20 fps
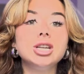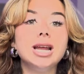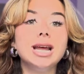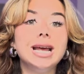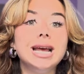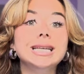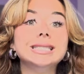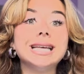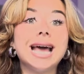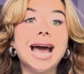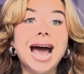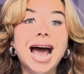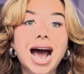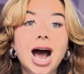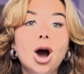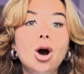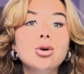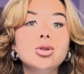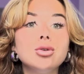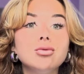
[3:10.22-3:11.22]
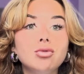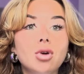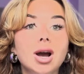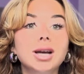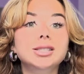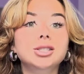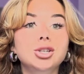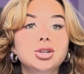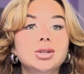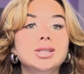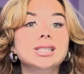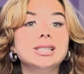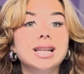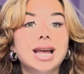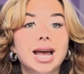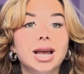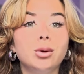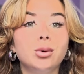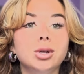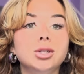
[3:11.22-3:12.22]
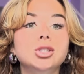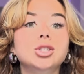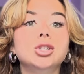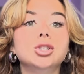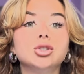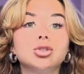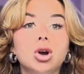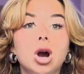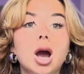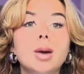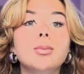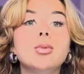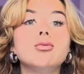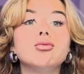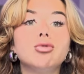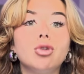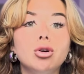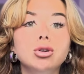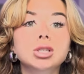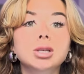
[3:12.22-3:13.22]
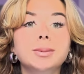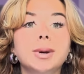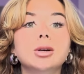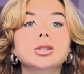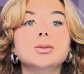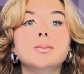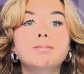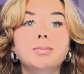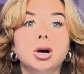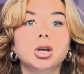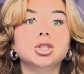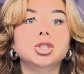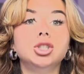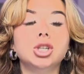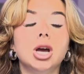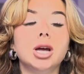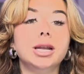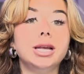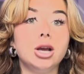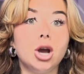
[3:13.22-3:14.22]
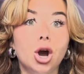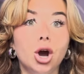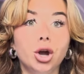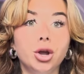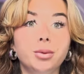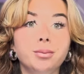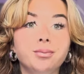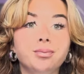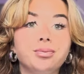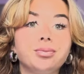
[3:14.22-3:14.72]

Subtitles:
is how the writer uses language to describe Rosabel's bus journey home.